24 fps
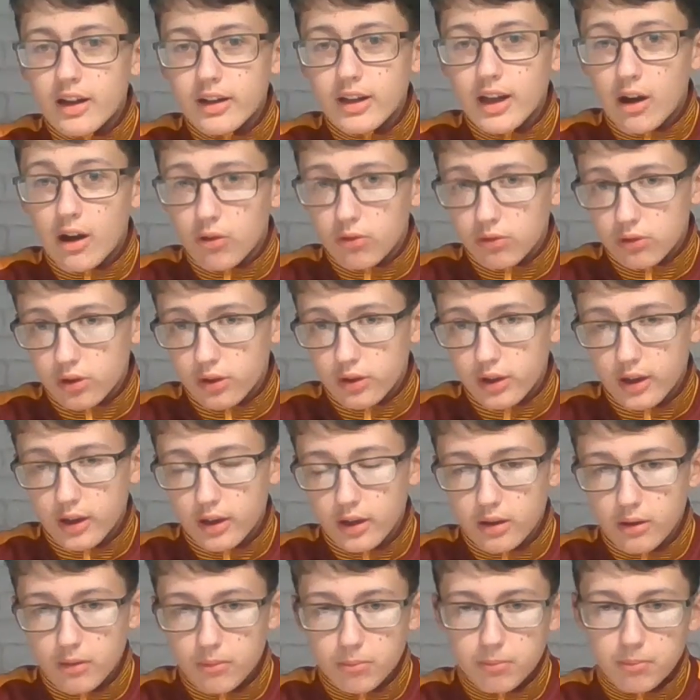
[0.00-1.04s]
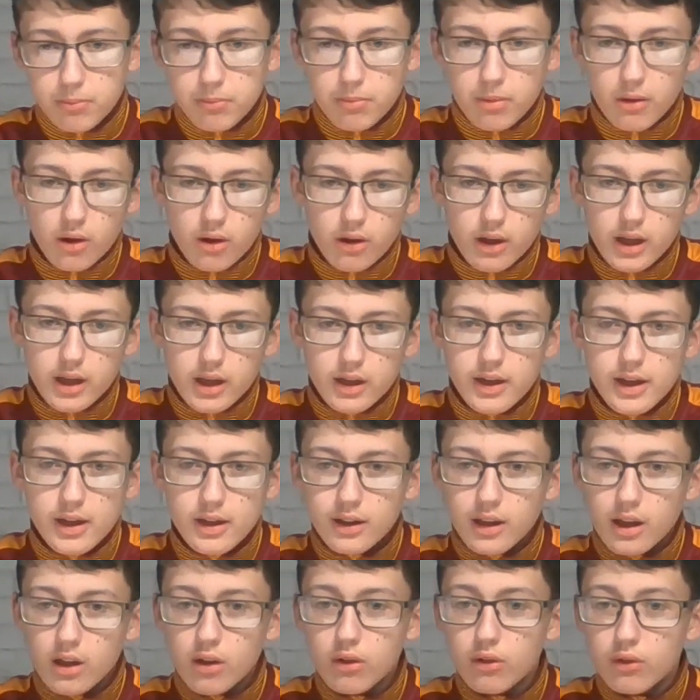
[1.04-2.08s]
today, but he did little
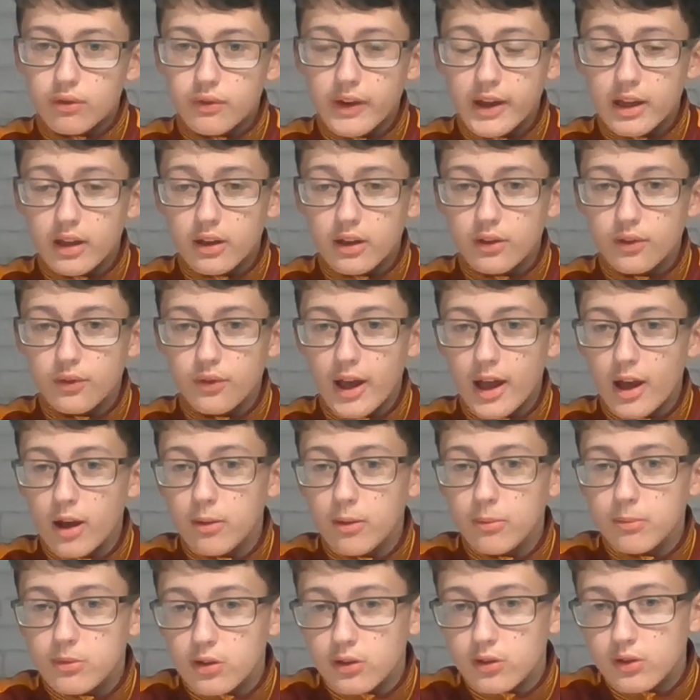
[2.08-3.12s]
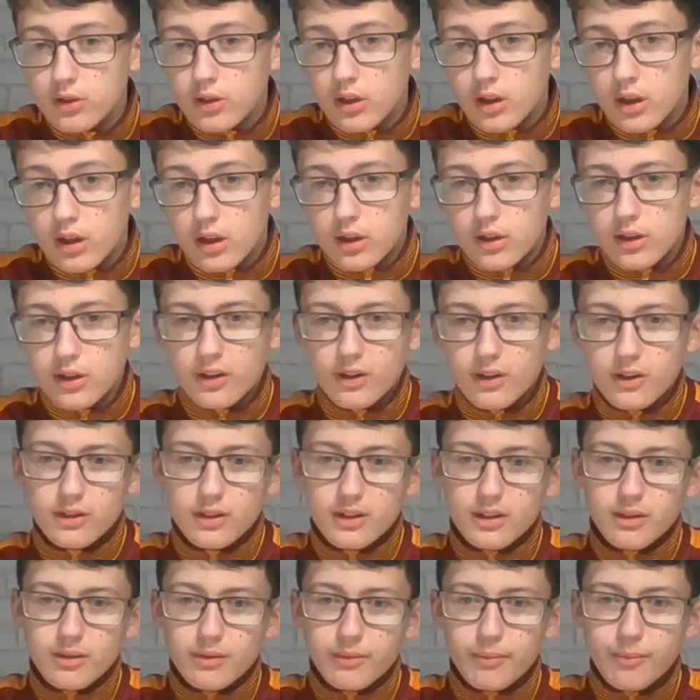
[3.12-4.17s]
things that helped us. You know,
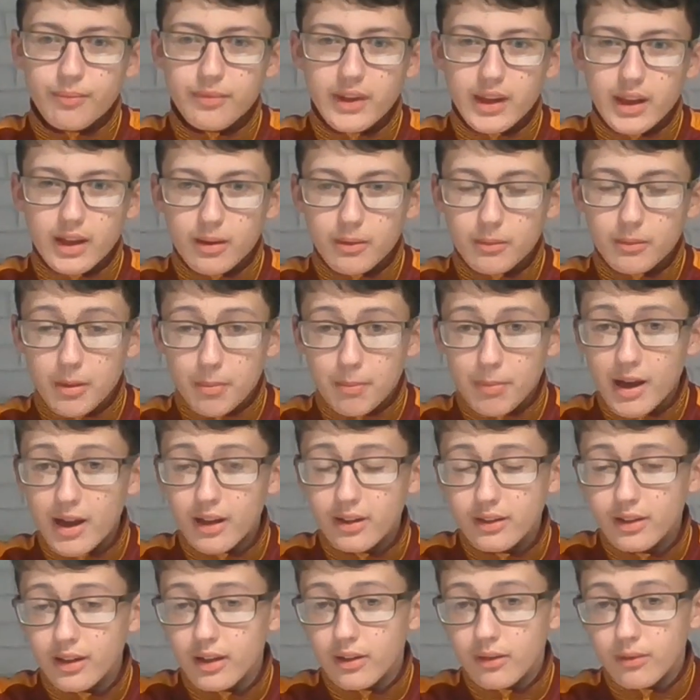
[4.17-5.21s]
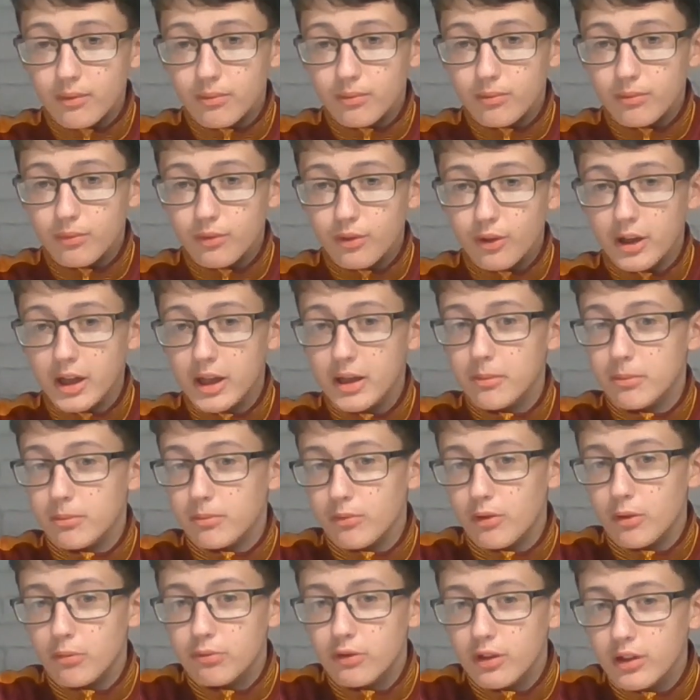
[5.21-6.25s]
the passing for him were
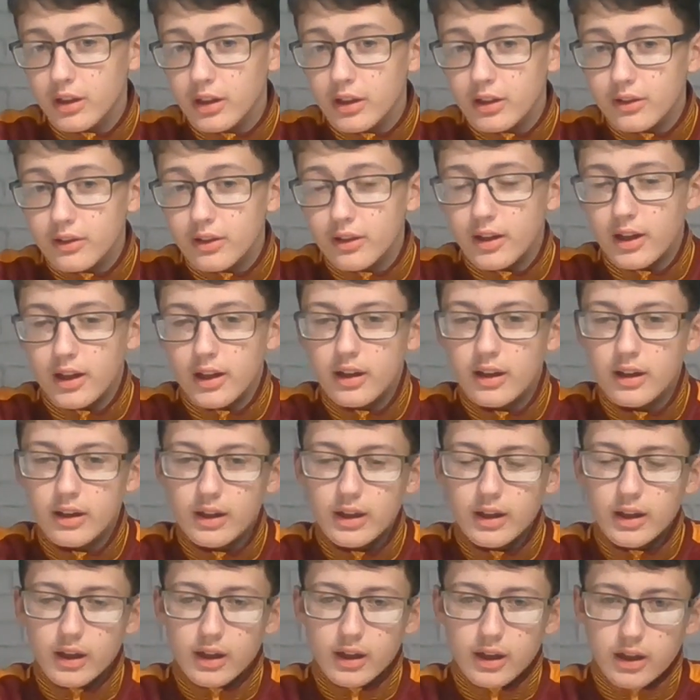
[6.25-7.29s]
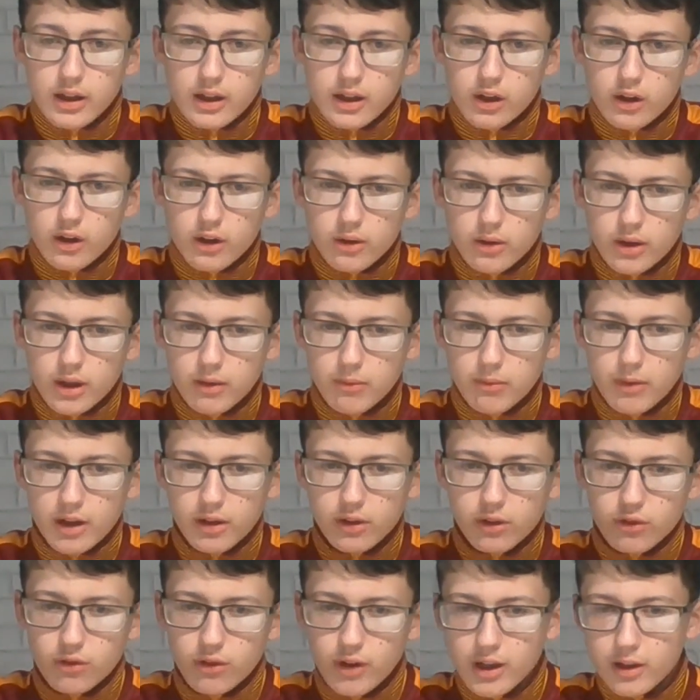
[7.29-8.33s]
brilliant today. You know, it went straight
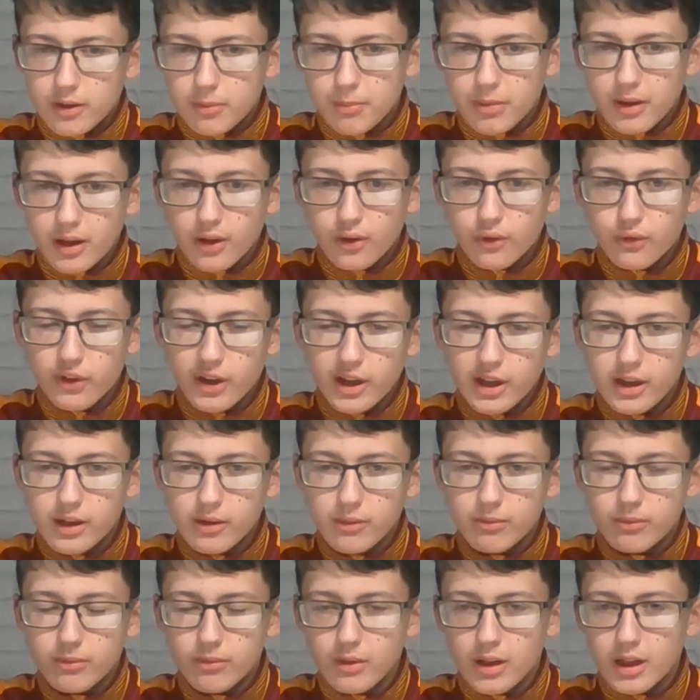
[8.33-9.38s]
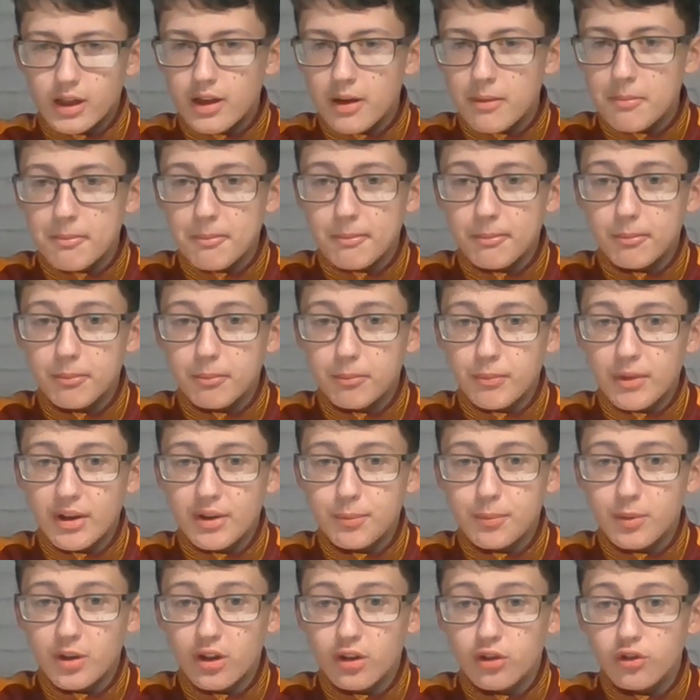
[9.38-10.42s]
into players' feet. He didn't misplace
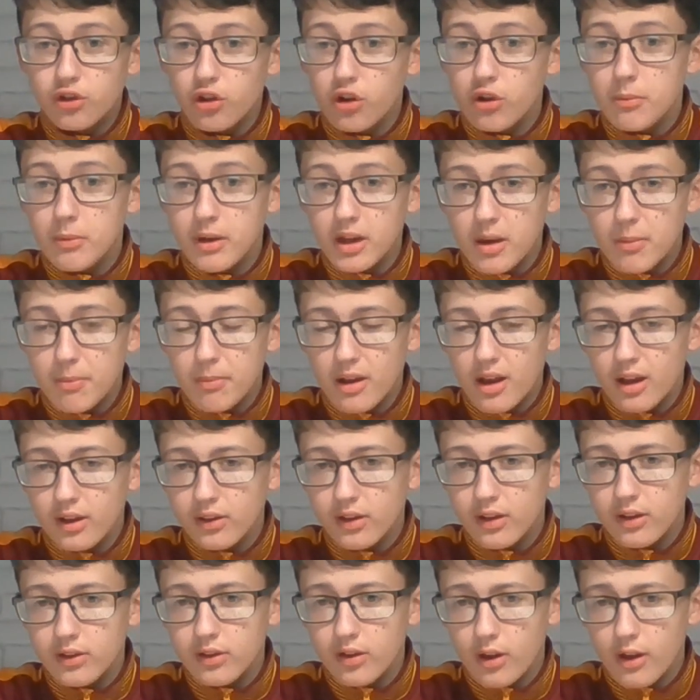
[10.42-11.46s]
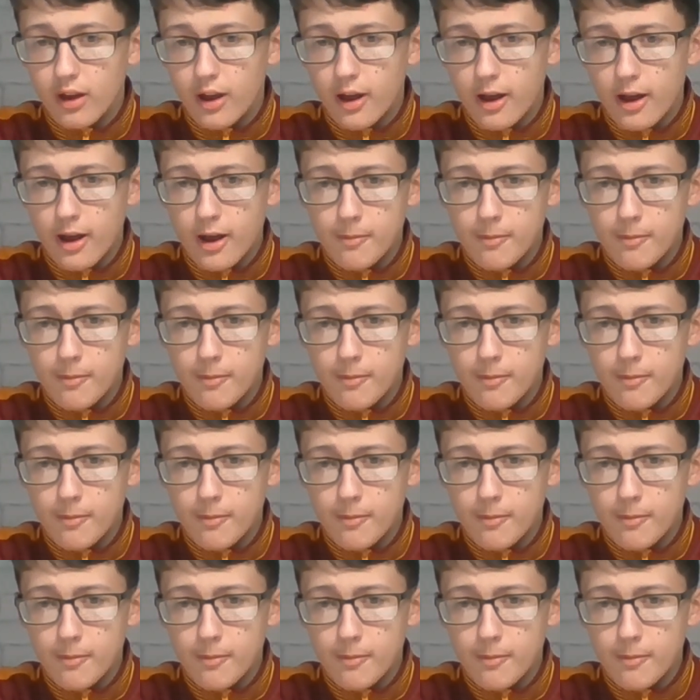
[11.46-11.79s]
too many passes, and